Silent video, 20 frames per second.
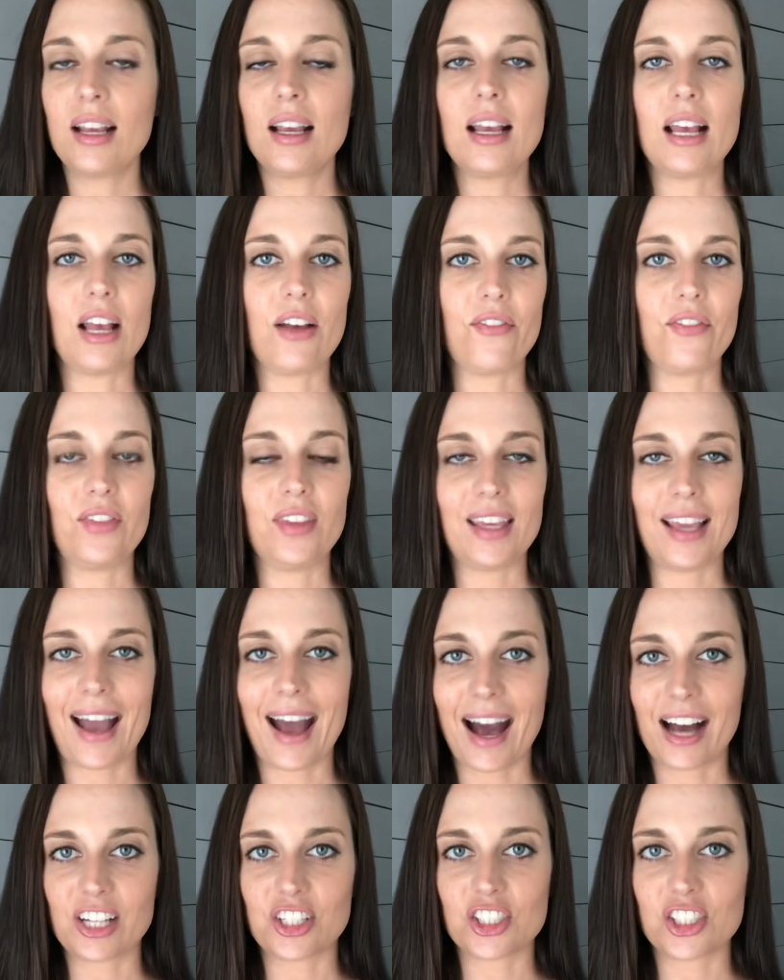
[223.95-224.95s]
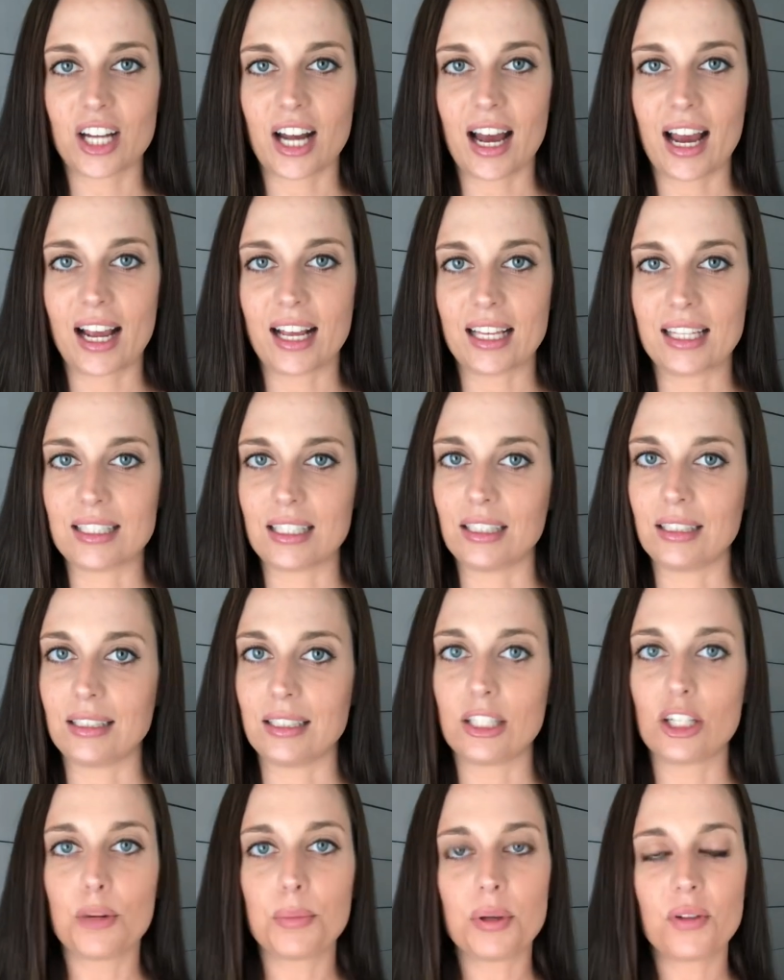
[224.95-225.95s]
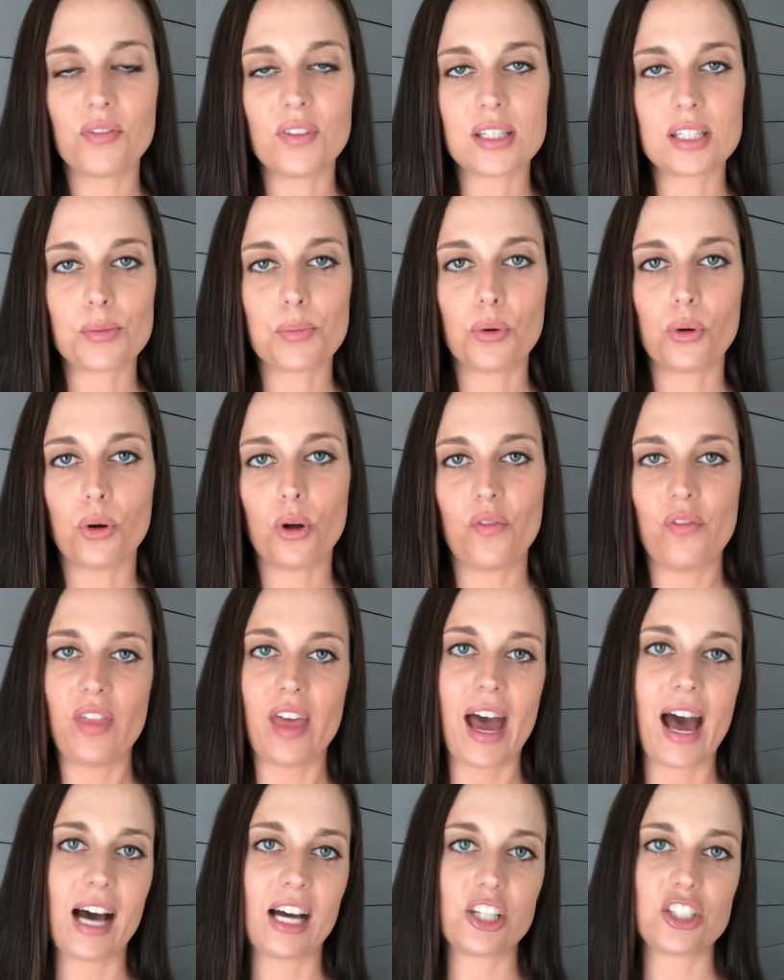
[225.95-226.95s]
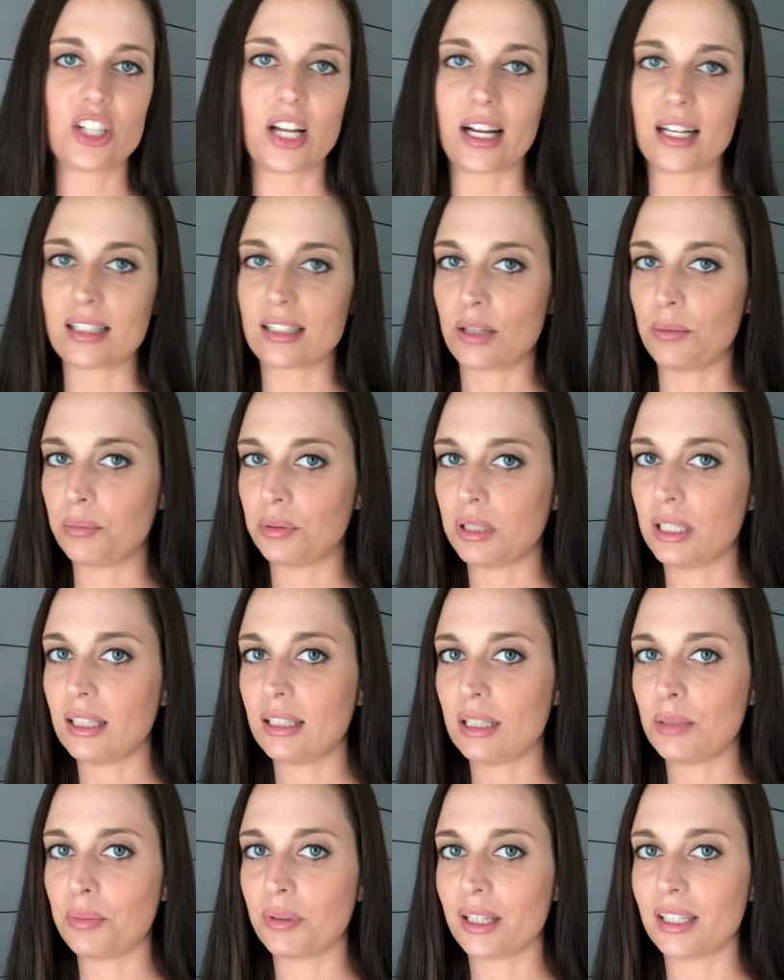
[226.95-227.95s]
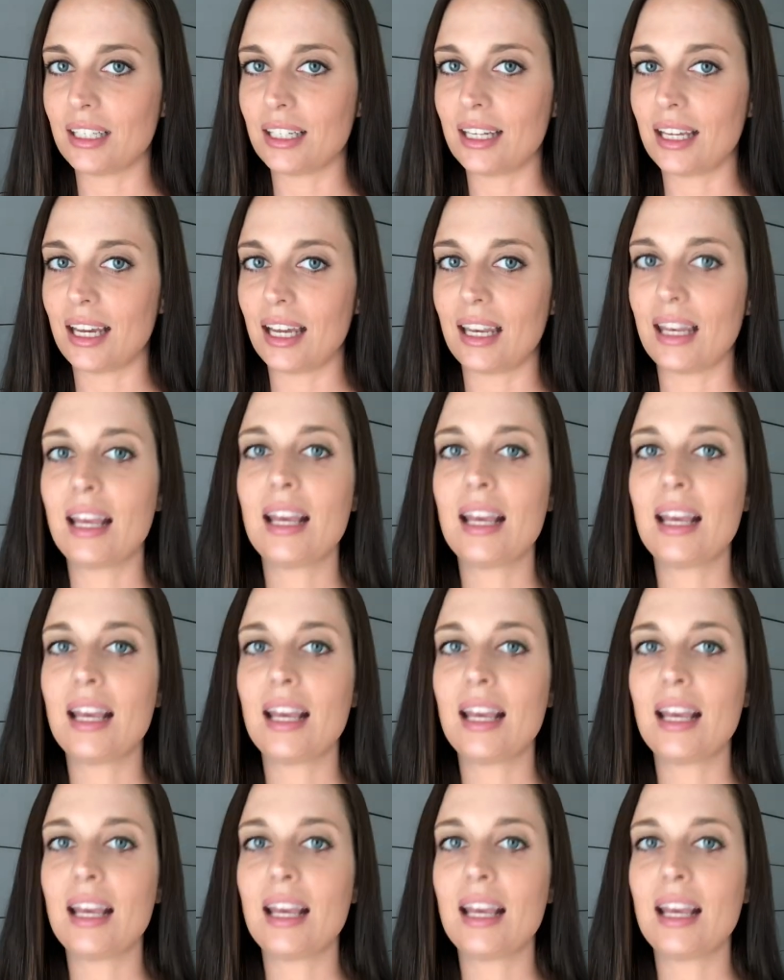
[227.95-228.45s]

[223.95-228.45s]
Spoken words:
If the hashtag is a little bit visible, if the hashtag is completely blended in